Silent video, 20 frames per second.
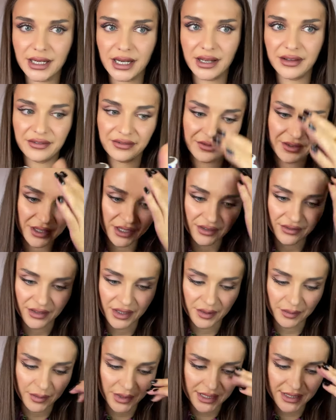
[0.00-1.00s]
I feel
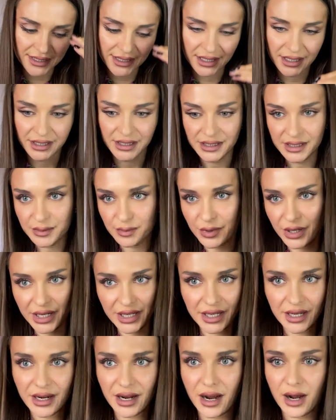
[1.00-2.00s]
that my skin is
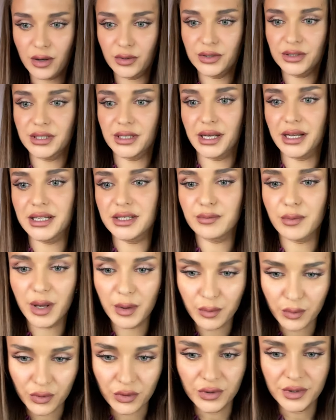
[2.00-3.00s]
breaking out and my
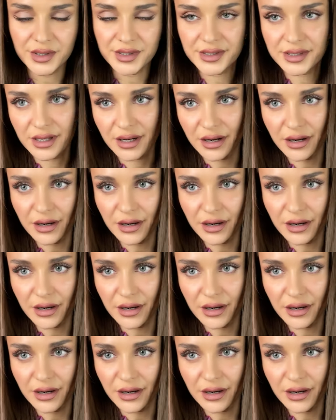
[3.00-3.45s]
pores